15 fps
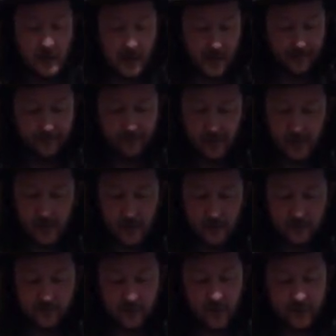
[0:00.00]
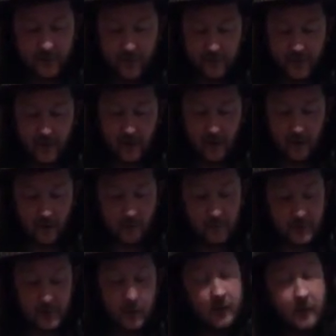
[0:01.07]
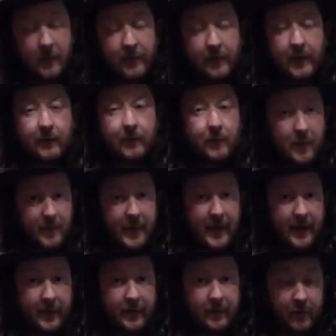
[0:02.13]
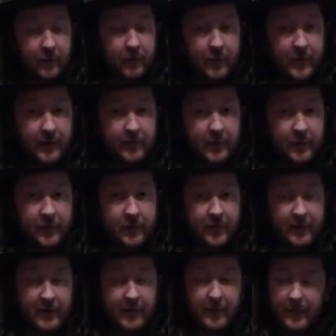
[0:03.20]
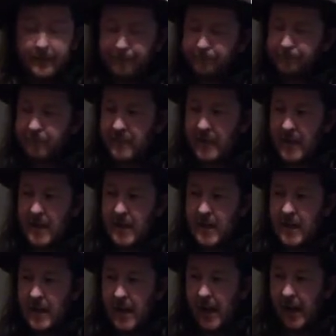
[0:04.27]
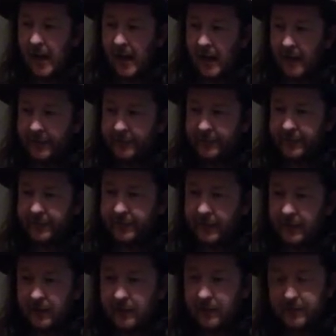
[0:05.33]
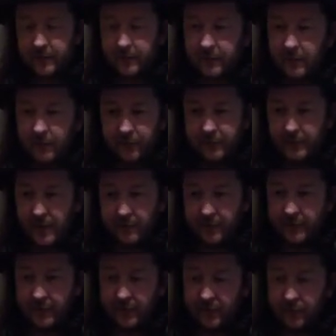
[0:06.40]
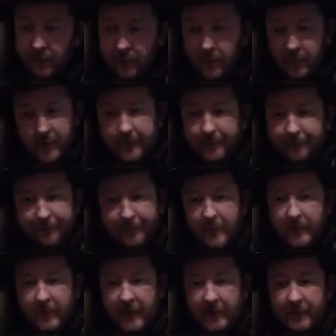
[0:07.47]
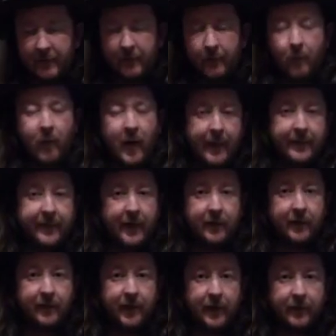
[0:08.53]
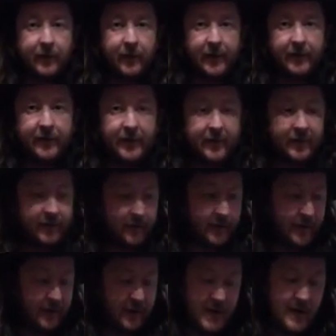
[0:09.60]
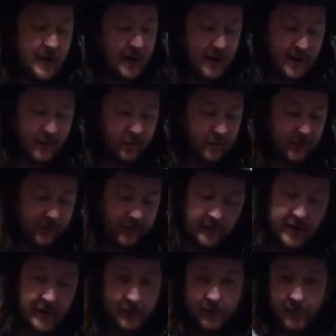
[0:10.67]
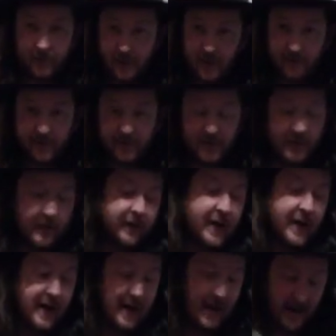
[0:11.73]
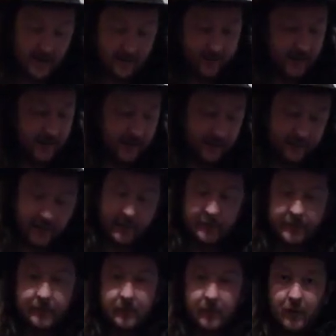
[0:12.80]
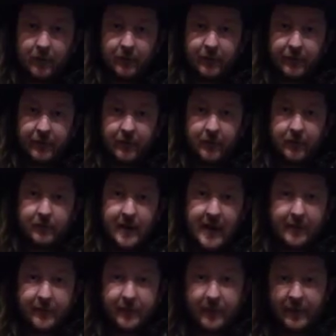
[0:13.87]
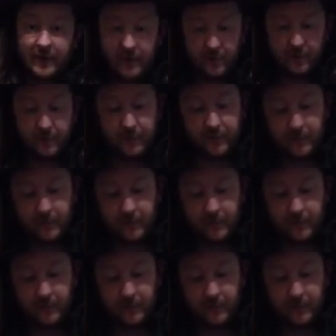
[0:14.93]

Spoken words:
Yeah, starting with the car, which only went in for repairs on the 21st of December, and it just cost me over 600 quid. So that's just wiped out the funds I'd set aside in order to get a front cover done and to get it done onto Amazon and Kindle.